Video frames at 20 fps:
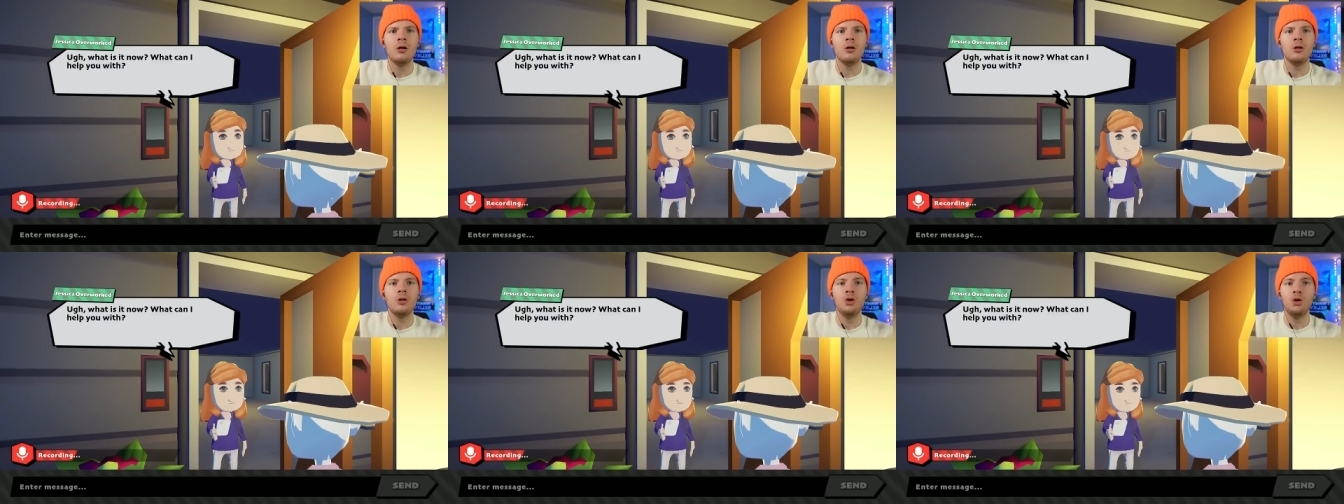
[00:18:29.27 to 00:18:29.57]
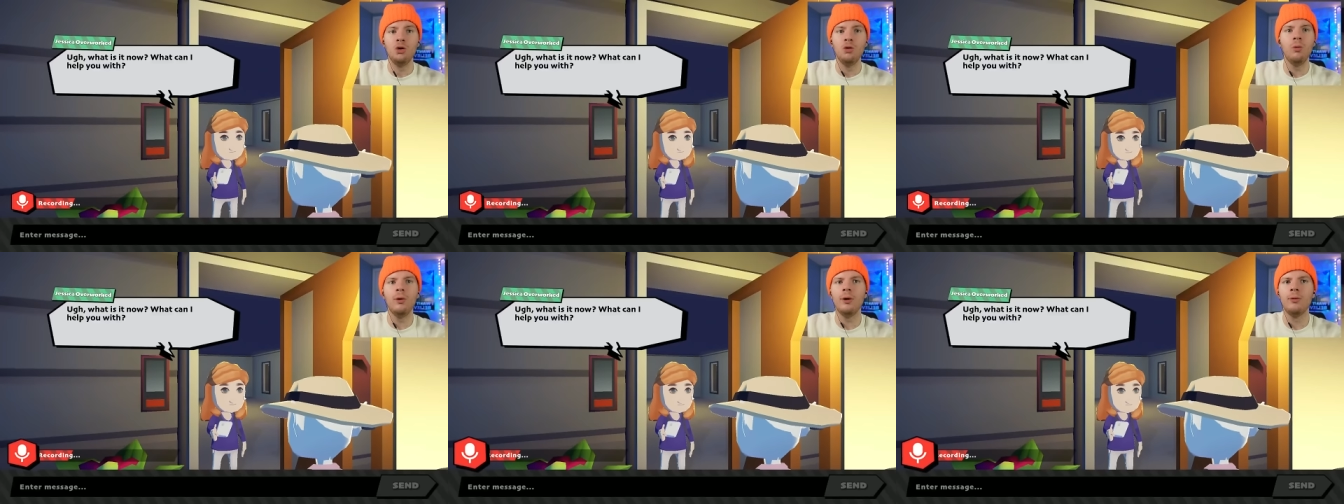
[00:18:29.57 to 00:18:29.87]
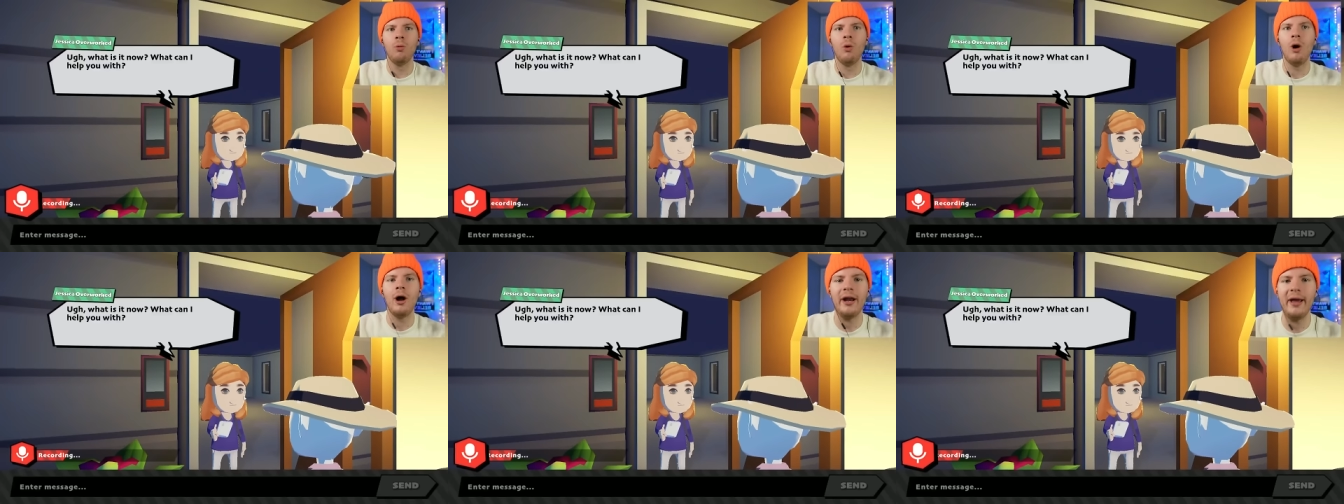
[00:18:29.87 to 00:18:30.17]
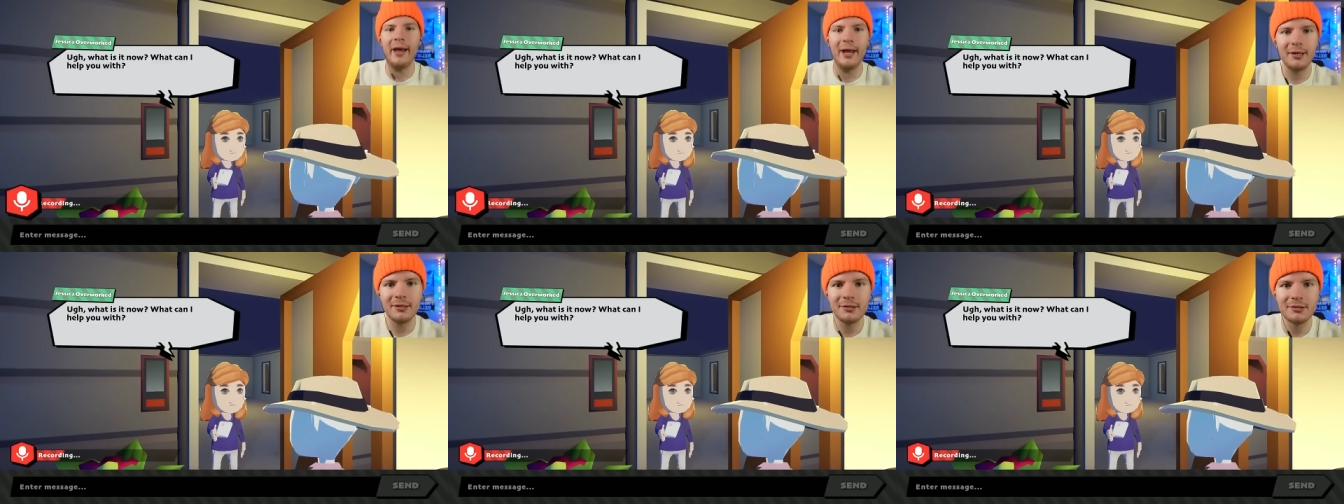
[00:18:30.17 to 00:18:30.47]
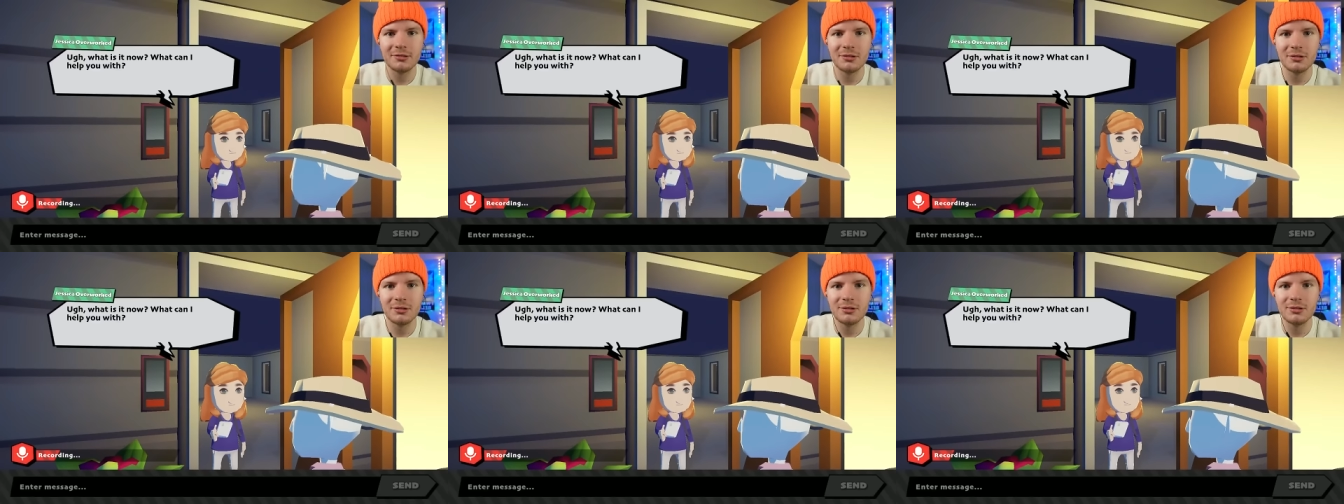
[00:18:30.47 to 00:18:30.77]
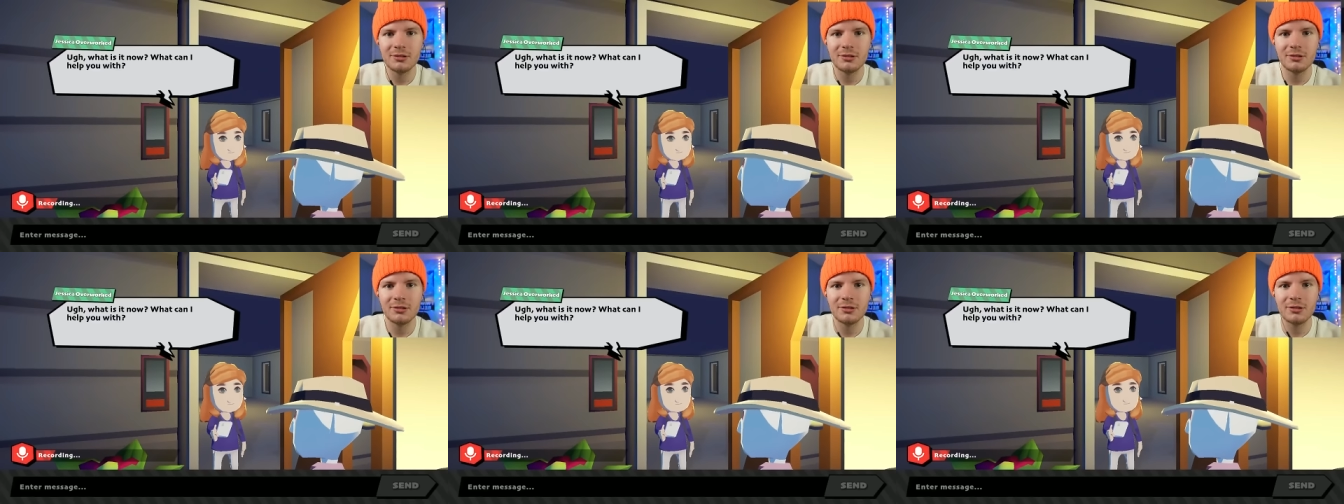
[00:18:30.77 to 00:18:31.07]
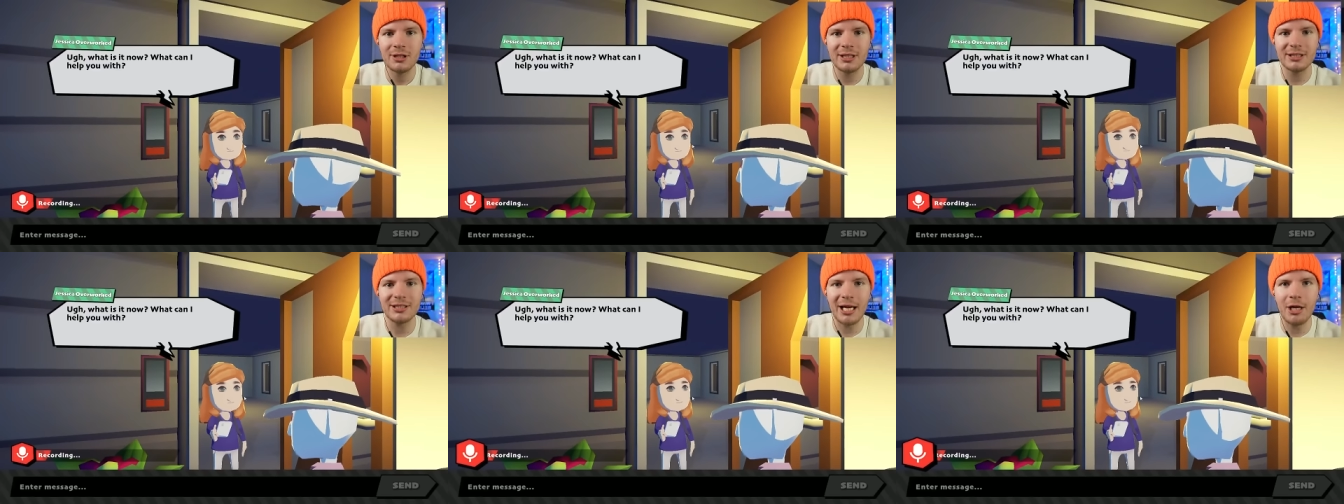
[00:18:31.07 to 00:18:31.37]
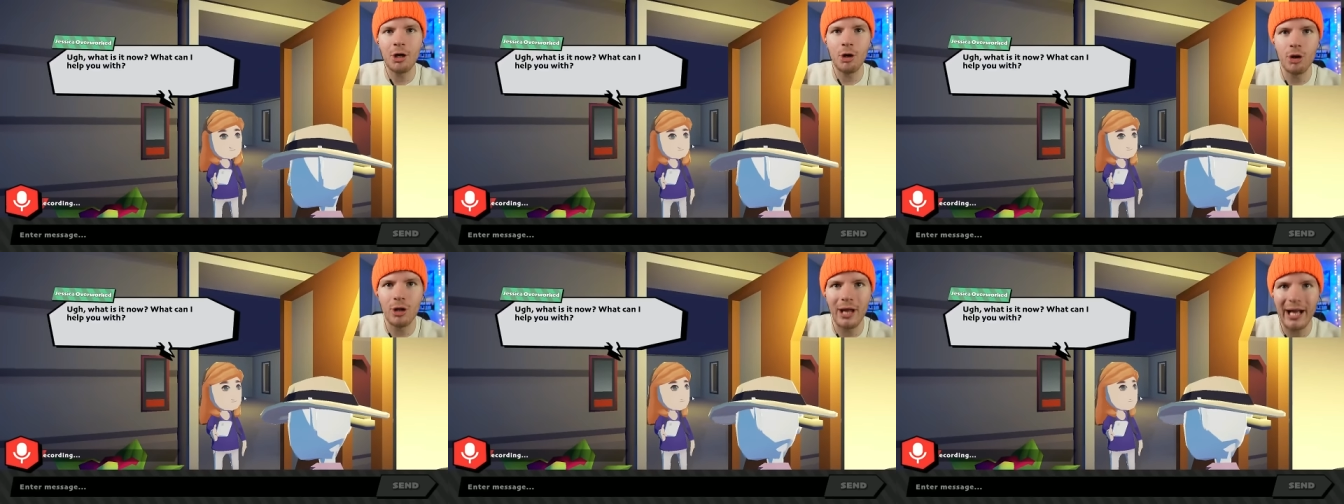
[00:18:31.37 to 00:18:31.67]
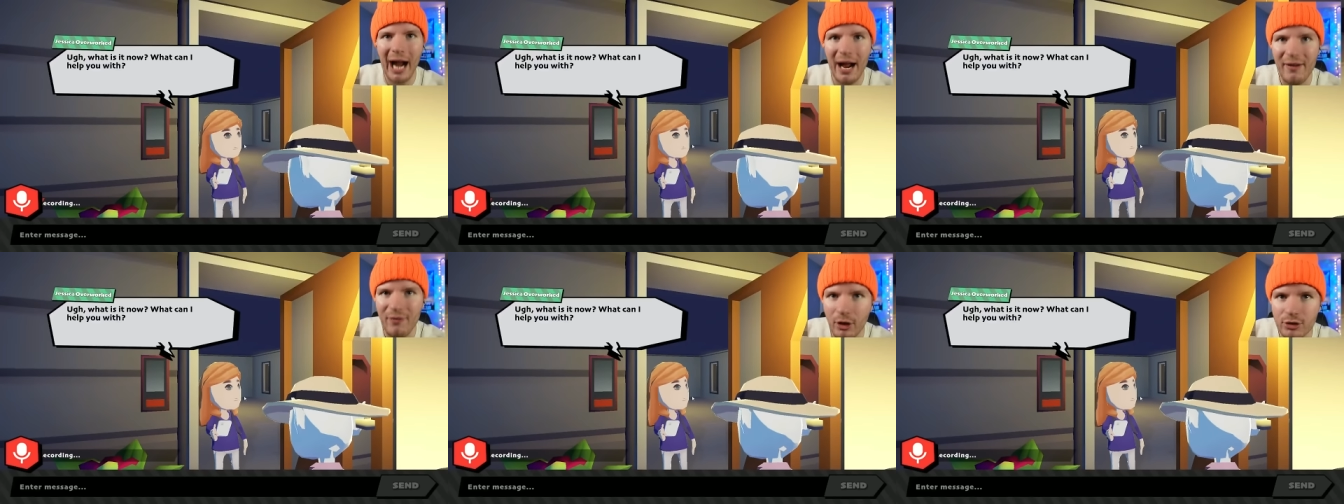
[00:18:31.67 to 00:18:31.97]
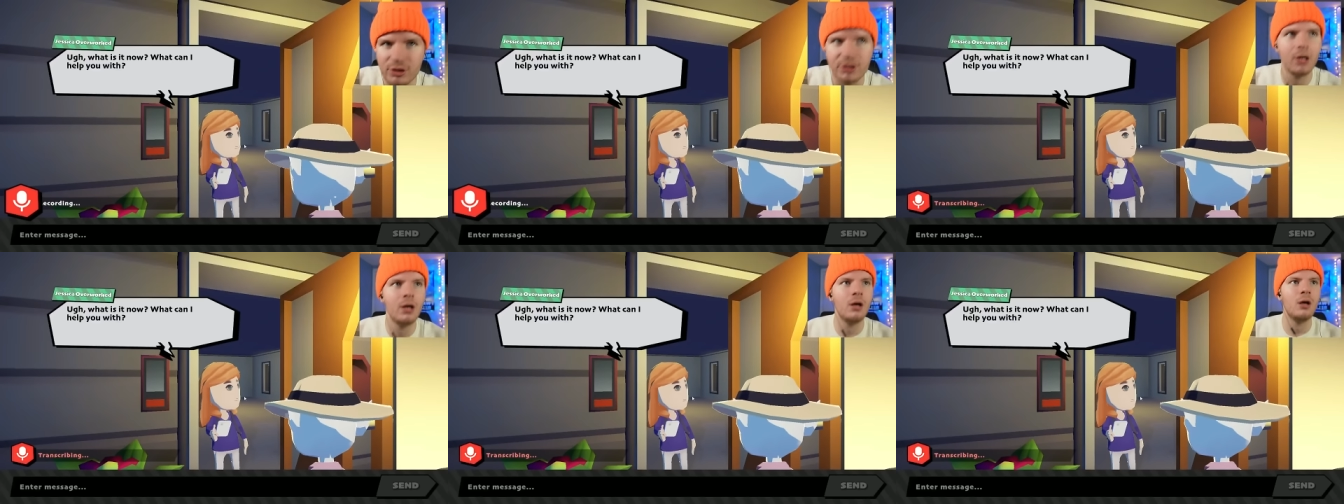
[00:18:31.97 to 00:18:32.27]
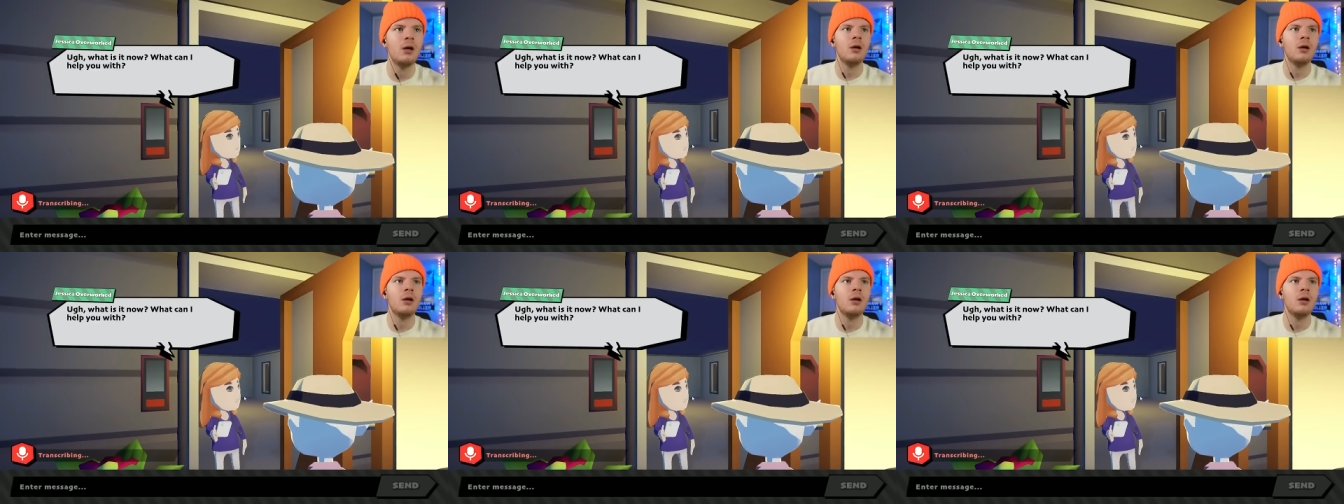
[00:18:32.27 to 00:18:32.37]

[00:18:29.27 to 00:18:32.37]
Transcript: you would want it. Because I know you like iPhones.